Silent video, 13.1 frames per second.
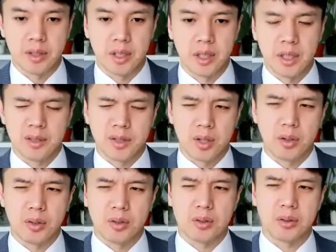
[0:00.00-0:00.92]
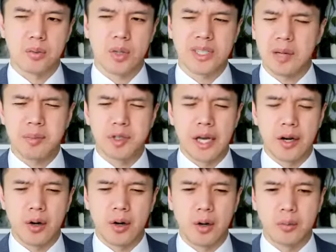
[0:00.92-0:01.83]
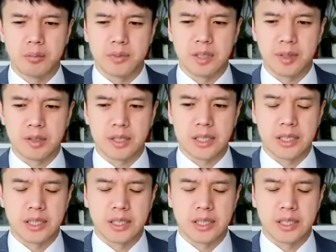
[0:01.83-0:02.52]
So what time do you get home typically?